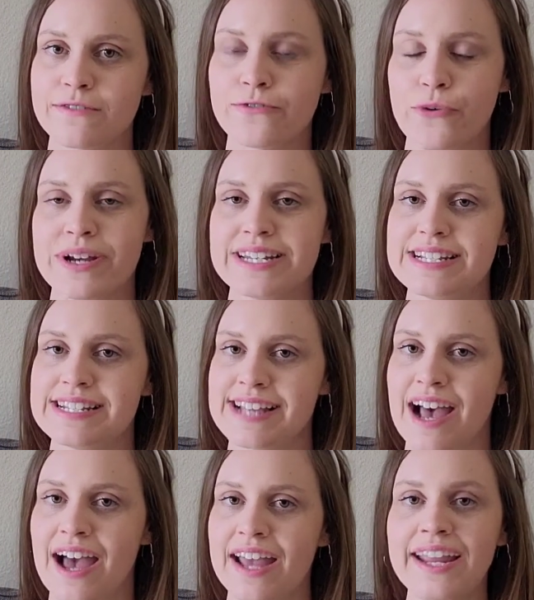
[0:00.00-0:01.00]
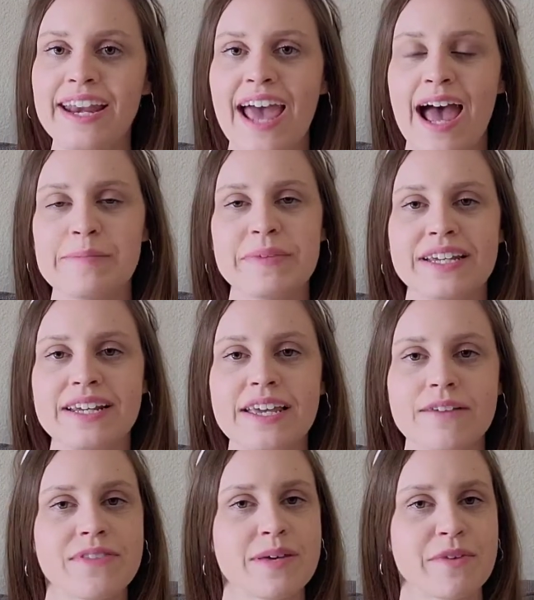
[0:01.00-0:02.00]
For design, I'm gonna
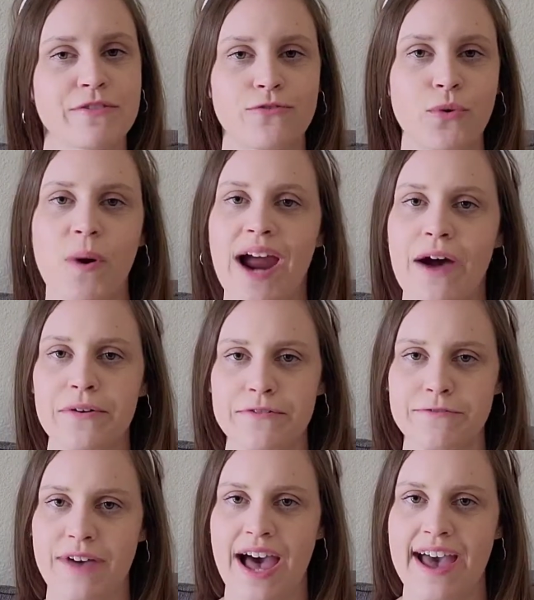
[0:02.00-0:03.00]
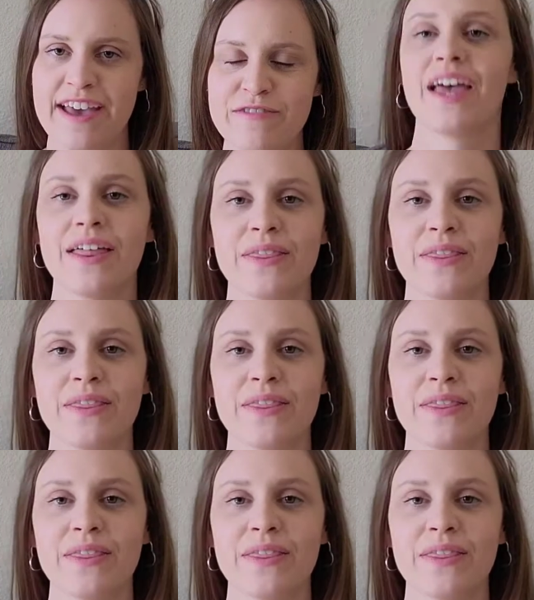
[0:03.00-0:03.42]
give them a 4 out of 5.